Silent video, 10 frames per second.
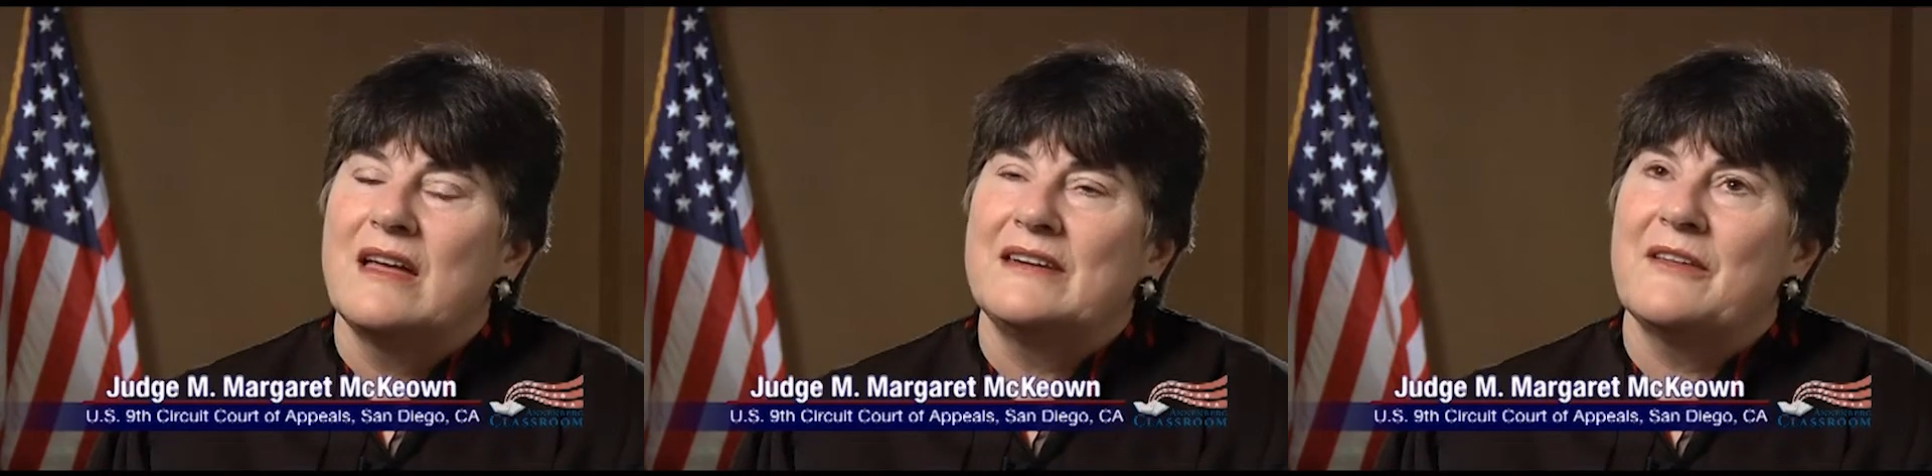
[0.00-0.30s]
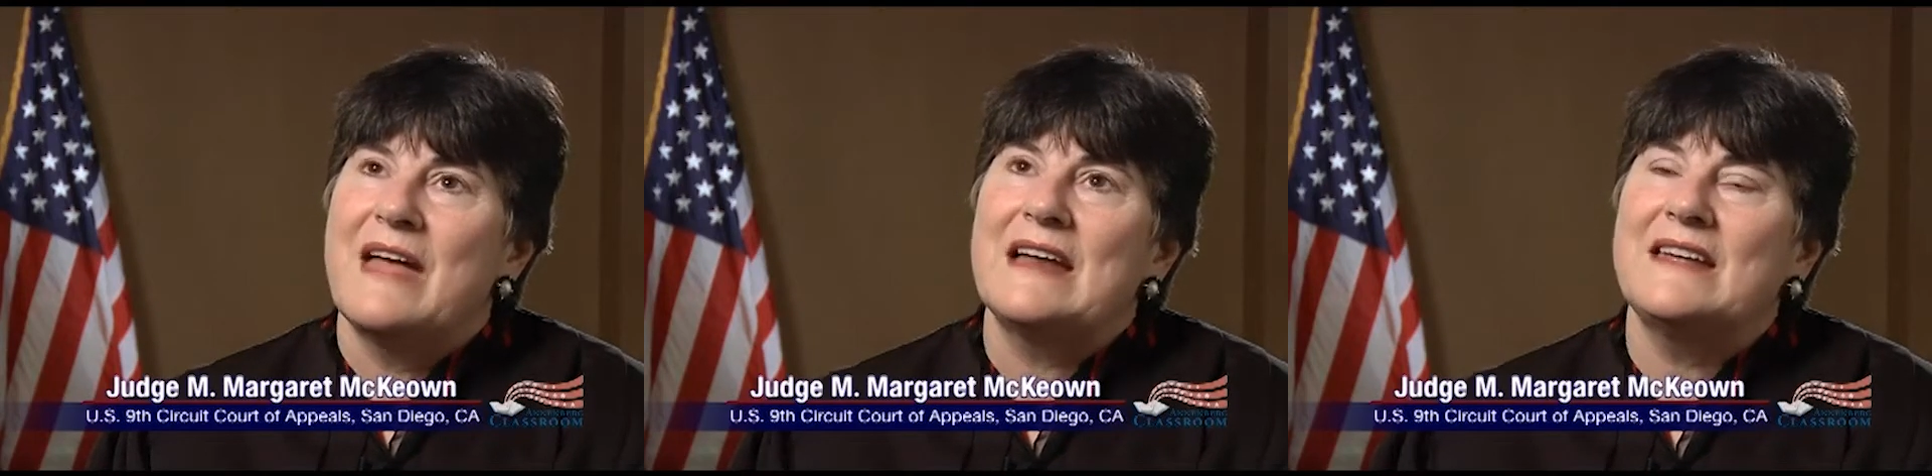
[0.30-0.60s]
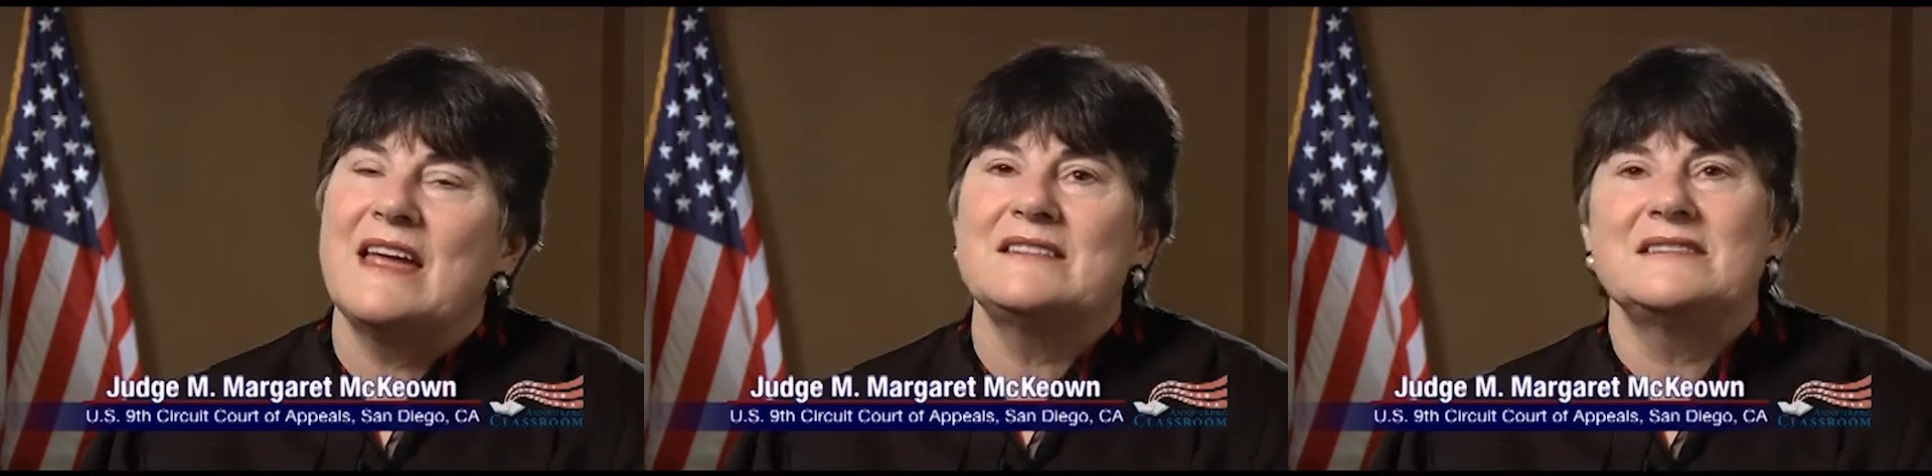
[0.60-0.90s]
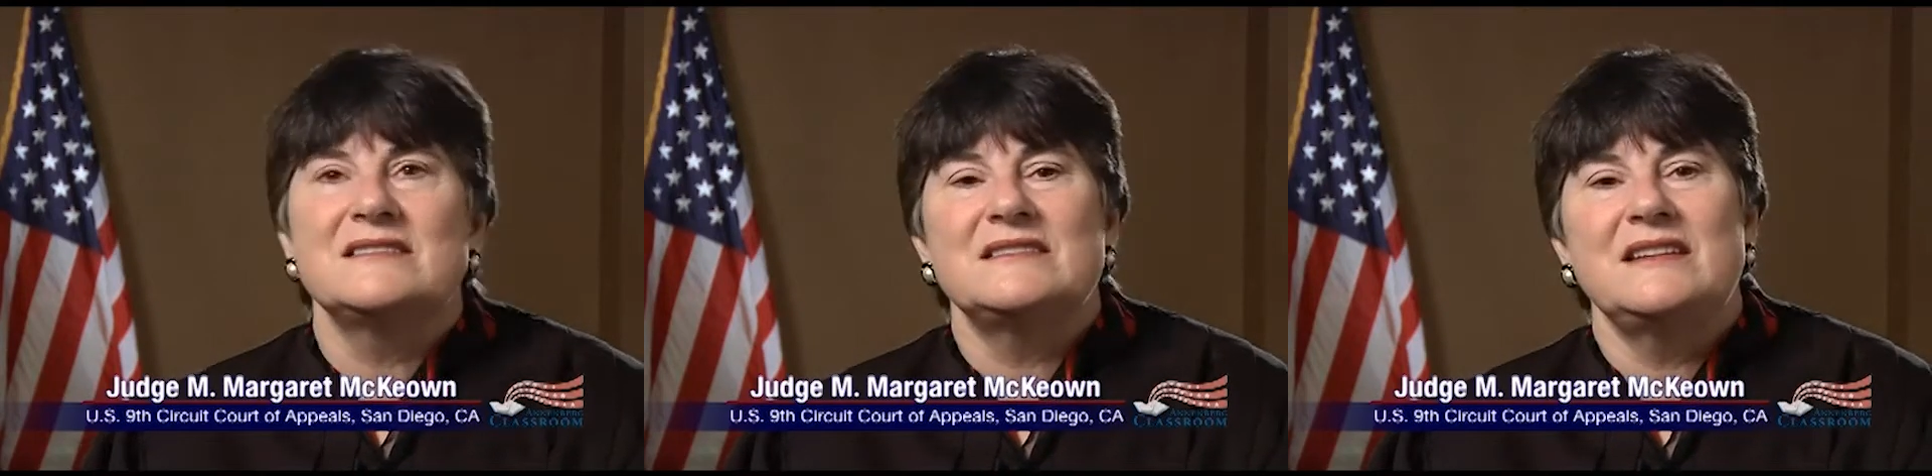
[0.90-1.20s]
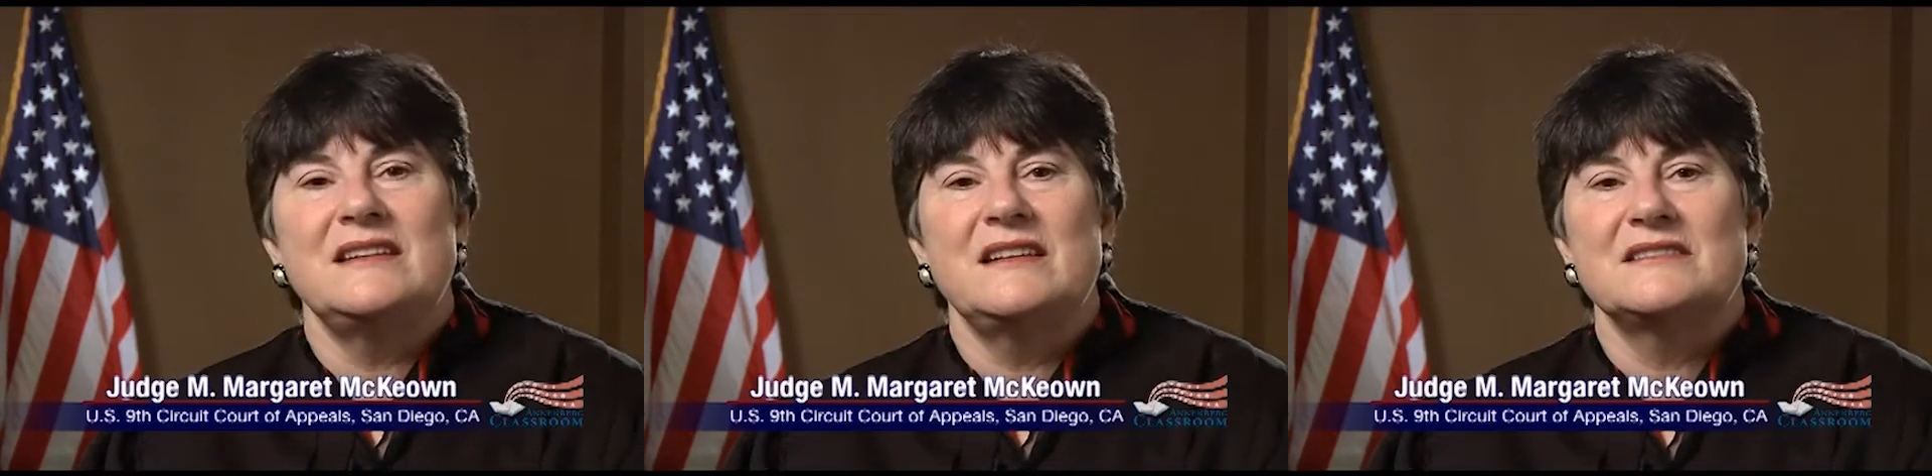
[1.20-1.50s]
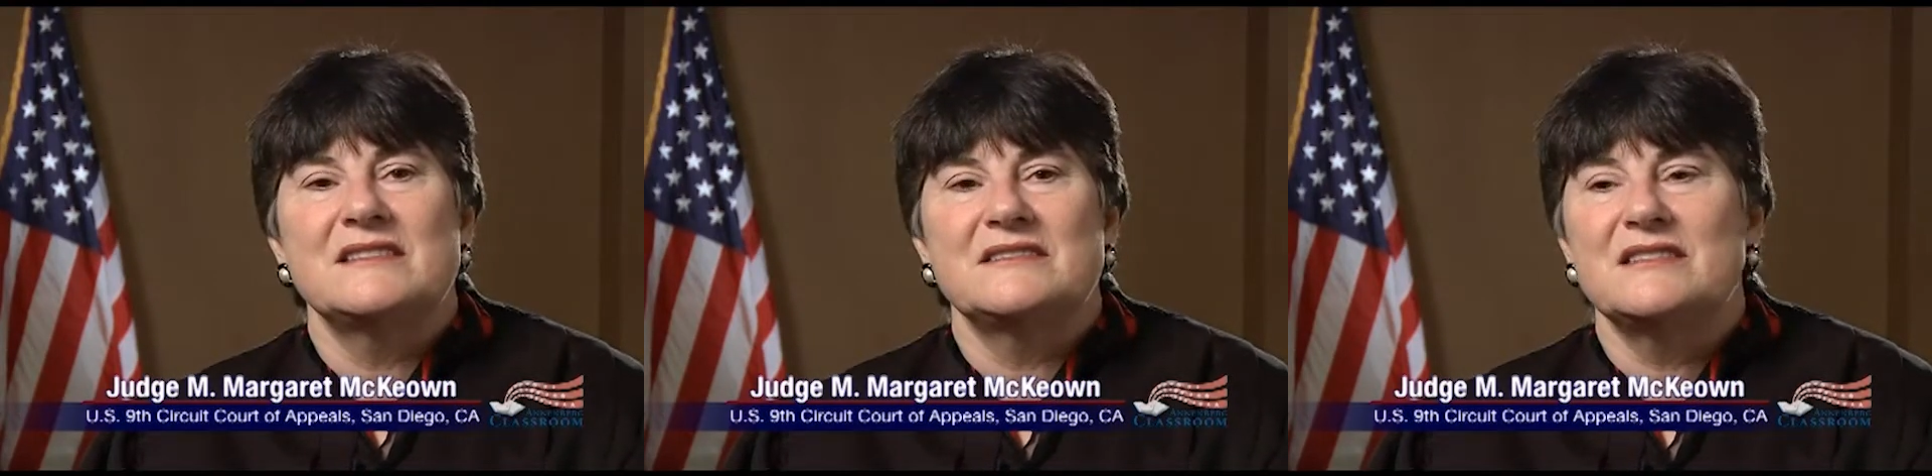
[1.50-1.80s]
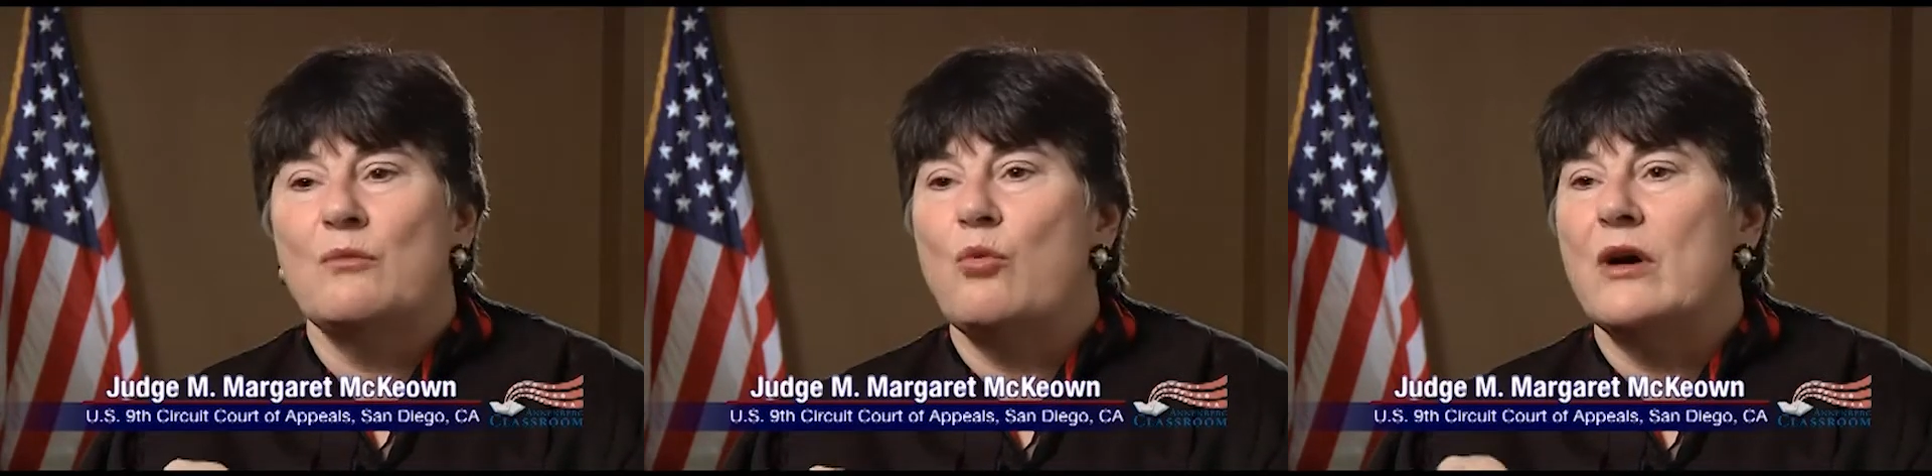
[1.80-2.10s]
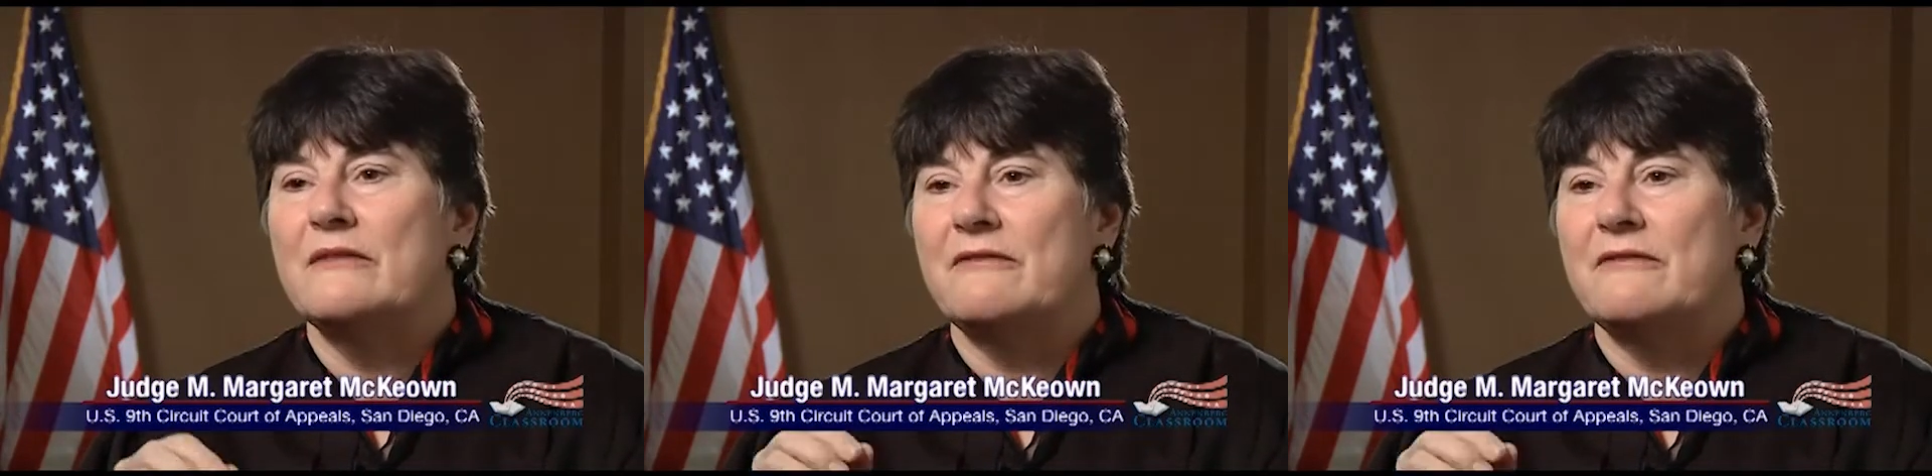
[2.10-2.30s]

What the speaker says: Now that case is seen as a somewhat